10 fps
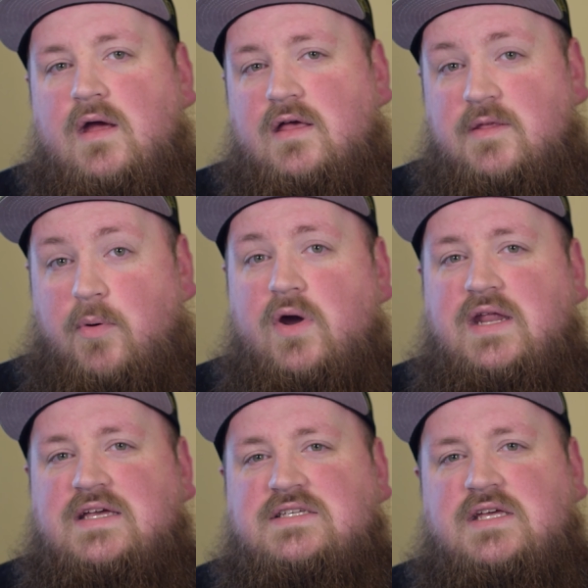The point
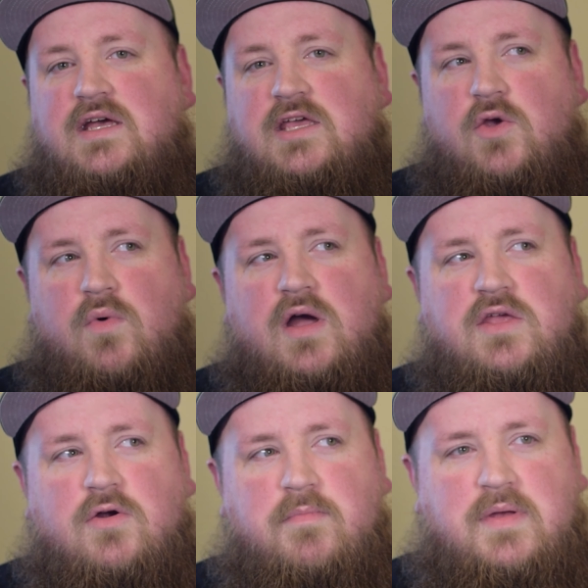is, you want
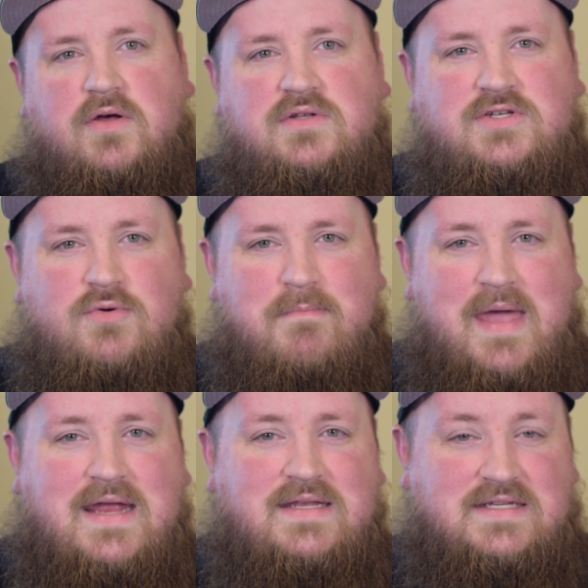your build to
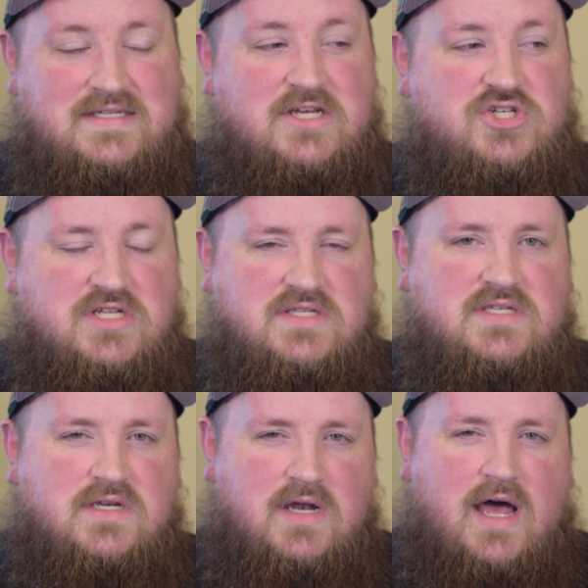make
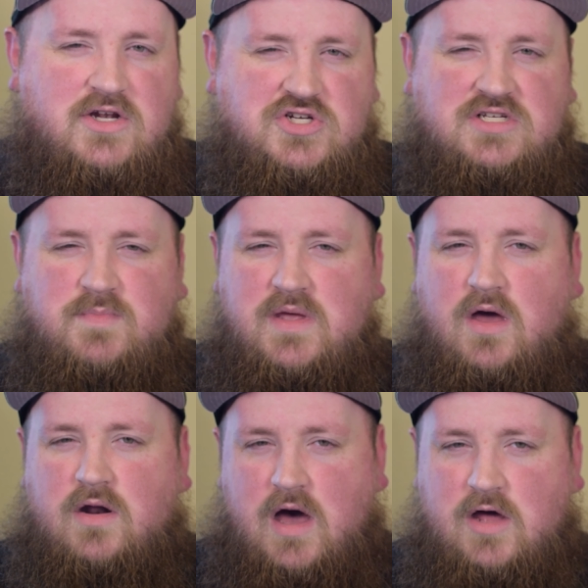decisions, not just be
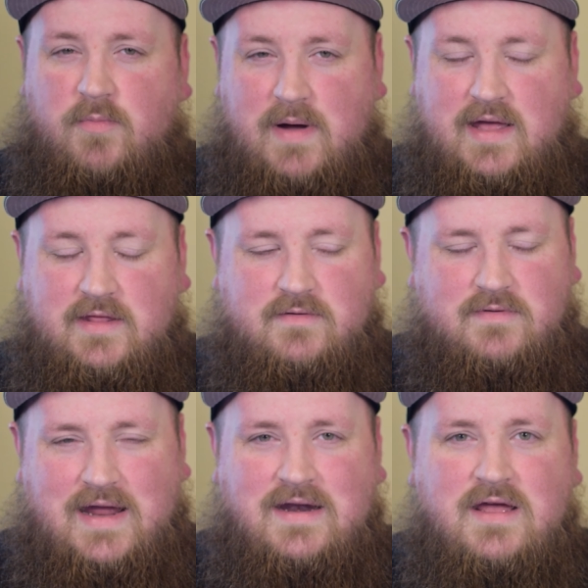on autopilot,
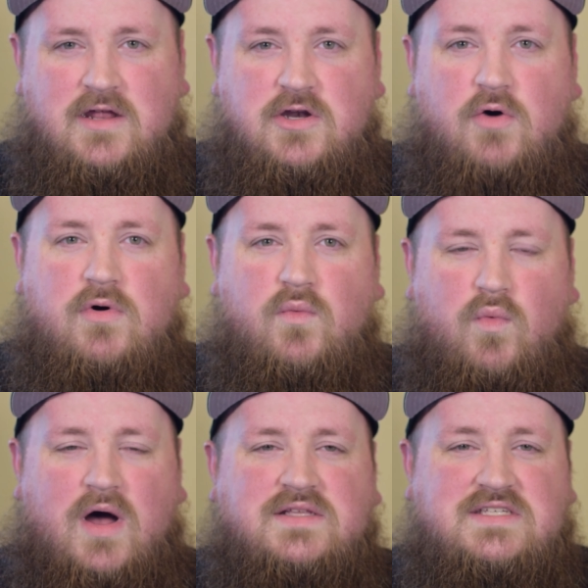right? No one
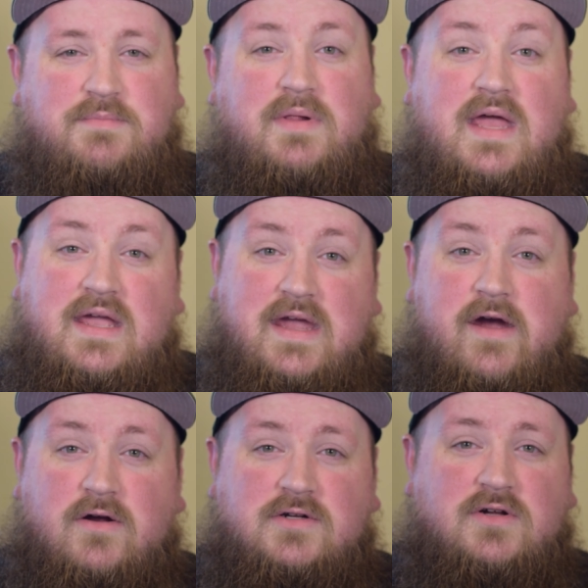wants to play a
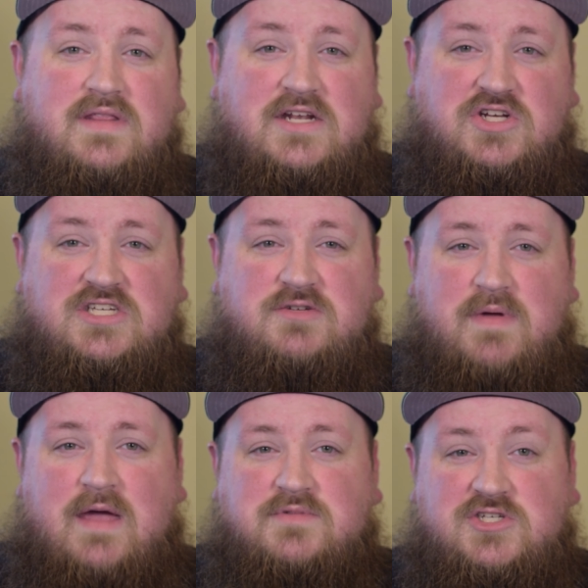character that just
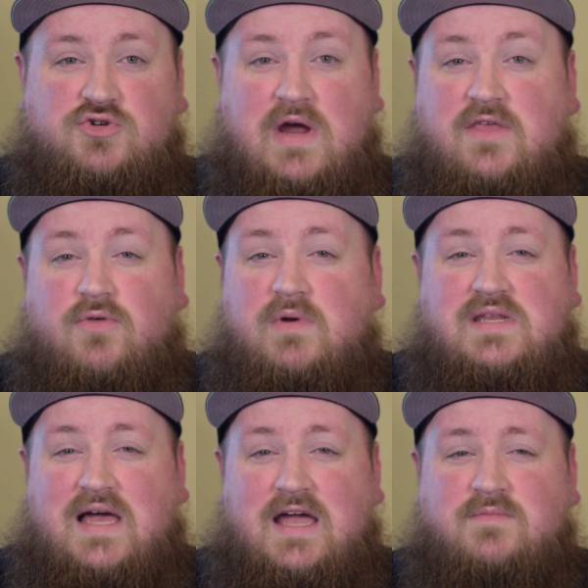spams strike 3
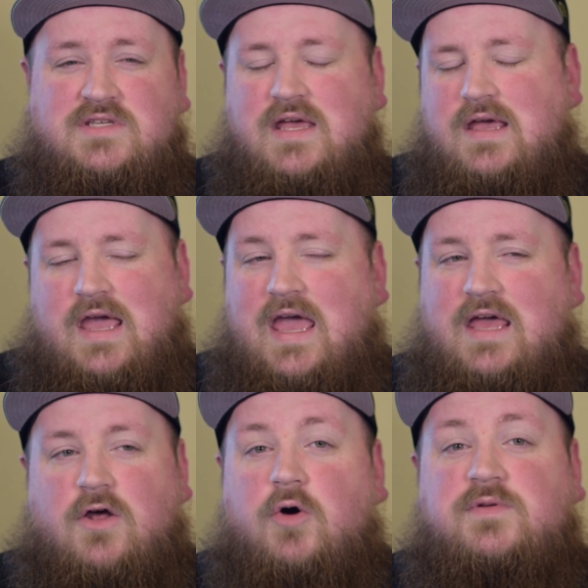times
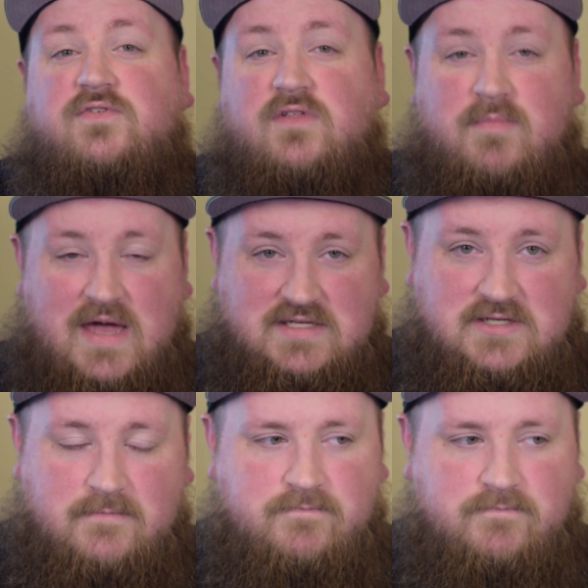and hopes for the best.